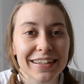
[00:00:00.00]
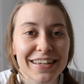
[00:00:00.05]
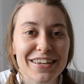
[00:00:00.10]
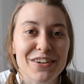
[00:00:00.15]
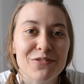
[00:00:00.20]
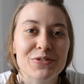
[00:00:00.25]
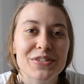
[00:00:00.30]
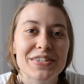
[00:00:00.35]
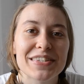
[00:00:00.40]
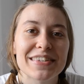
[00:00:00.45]

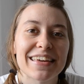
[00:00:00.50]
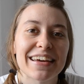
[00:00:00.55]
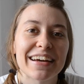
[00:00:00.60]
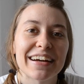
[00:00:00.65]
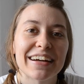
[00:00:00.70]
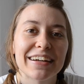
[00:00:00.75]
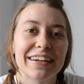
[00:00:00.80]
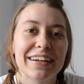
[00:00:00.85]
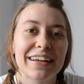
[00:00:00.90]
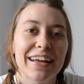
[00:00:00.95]
it was
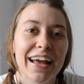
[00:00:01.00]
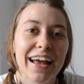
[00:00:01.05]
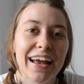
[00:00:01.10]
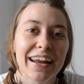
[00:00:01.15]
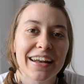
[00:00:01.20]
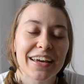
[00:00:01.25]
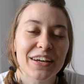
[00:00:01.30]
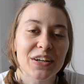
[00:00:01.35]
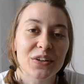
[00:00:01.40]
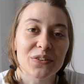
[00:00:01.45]
there,
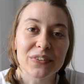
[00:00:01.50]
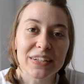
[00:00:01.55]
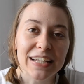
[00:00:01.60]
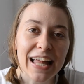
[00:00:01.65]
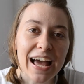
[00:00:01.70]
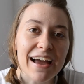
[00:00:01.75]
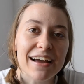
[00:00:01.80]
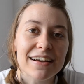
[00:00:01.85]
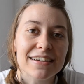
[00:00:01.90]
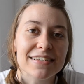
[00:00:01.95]
and I could
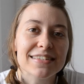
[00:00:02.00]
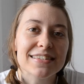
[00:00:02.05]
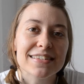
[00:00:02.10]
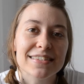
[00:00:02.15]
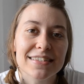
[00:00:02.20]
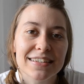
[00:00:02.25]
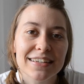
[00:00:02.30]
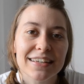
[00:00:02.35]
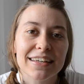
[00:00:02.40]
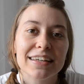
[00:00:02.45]

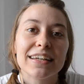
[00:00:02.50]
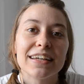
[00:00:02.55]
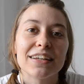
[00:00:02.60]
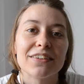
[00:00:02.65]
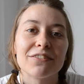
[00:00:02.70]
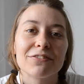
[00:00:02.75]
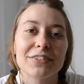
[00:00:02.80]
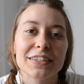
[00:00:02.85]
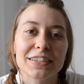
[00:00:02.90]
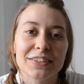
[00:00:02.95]
relax
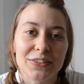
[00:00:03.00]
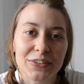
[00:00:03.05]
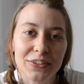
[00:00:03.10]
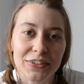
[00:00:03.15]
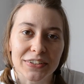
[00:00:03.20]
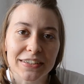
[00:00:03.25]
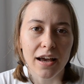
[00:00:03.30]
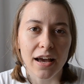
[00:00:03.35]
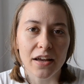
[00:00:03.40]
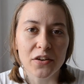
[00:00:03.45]
and feel good.